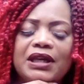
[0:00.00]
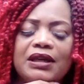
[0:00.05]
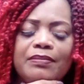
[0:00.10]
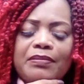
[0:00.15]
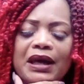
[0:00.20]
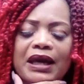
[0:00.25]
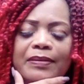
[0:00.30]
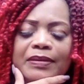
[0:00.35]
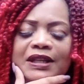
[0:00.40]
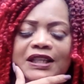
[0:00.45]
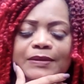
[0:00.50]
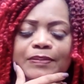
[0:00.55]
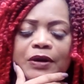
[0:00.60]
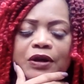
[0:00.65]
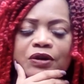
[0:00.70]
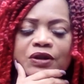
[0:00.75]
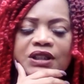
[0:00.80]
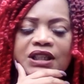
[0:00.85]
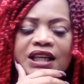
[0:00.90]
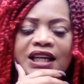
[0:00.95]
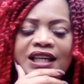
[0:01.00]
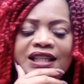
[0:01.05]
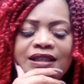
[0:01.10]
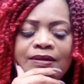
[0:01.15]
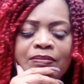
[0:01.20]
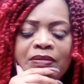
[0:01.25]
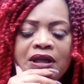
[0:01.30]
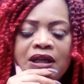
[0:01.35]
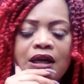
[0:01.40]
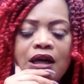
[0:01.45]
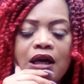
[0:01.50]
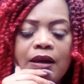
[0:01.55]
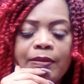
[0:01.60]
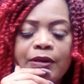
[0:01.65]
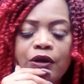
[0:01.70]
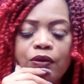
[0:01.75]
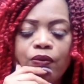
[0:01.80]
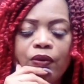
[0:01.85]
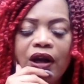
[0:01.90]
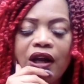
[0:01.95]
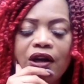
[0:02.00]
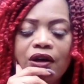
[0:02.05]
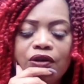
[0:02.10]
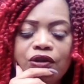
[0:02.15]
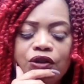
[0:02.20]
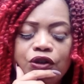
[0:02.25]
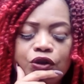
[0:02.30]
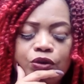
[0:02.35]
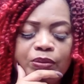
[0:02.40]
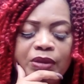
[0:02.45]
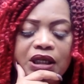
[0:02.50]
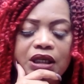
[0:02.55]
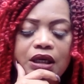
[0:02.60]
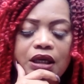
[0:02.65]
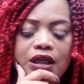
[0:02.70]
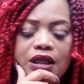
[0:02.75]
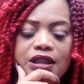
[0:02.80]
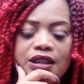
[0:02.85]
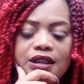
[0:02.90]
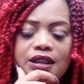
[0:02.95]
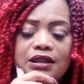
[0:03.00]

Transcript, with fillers: maybe this person hasn't been coming around you because